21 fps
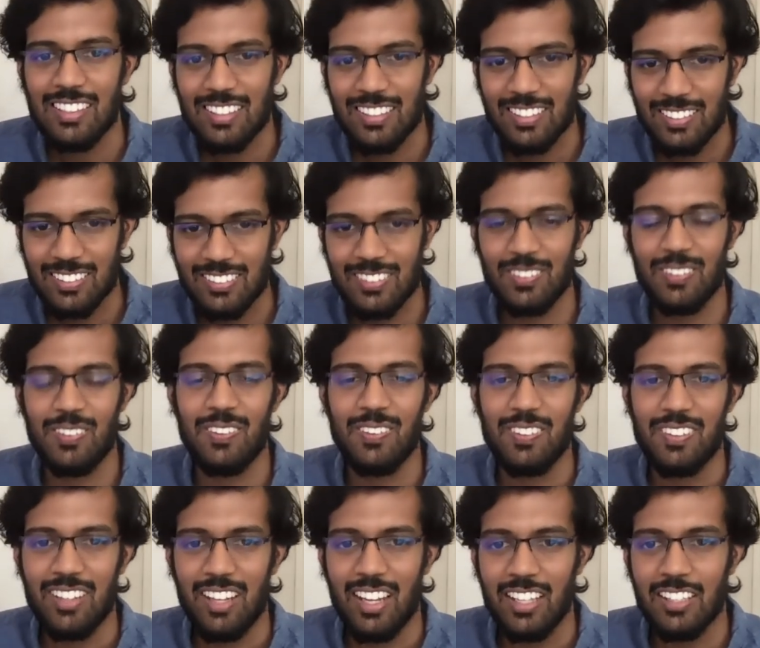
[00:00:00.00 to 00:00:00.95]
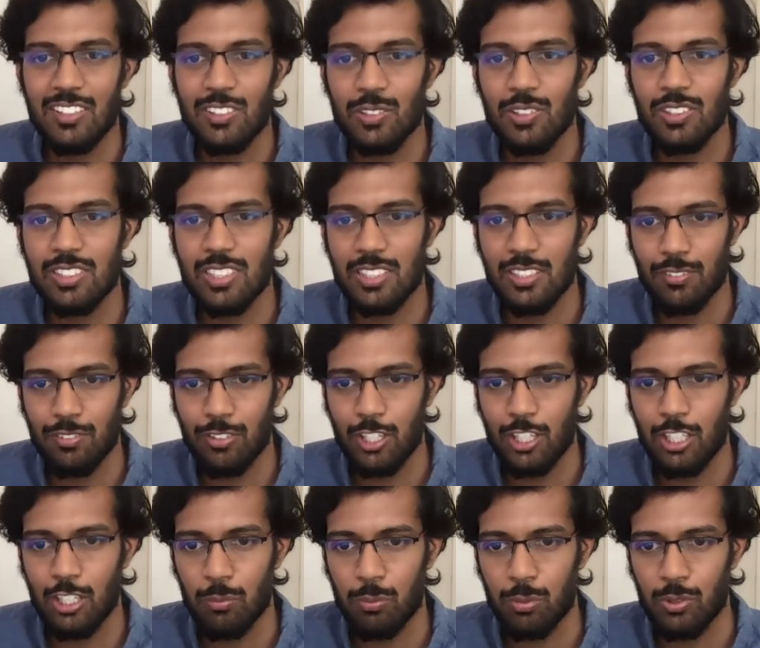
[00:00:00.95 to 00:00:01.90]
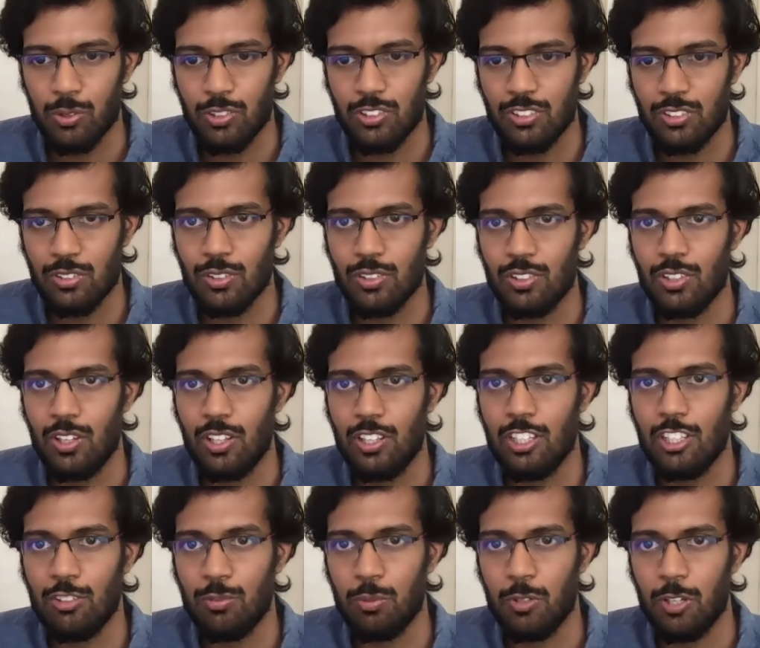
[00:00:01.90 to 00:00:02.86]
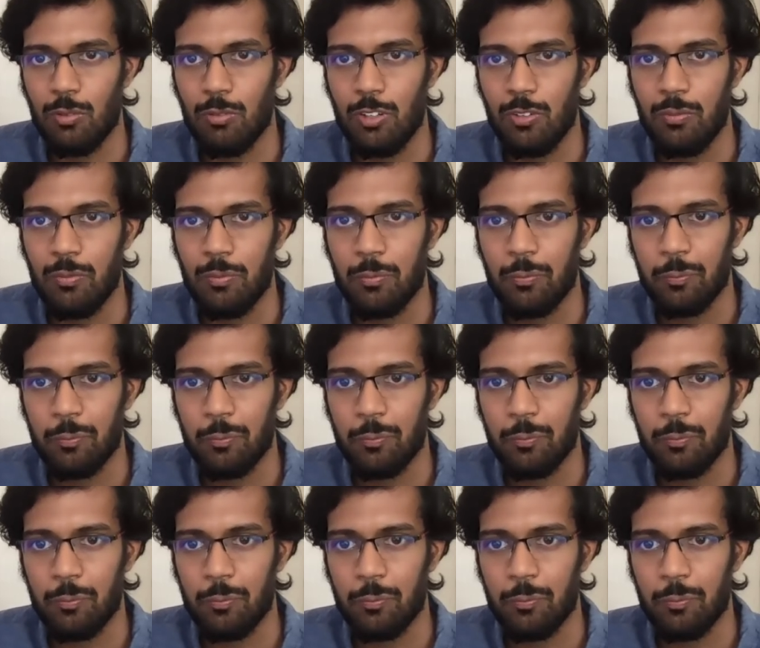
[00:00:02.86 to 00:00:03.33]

So I chose a different approach to solve this problem,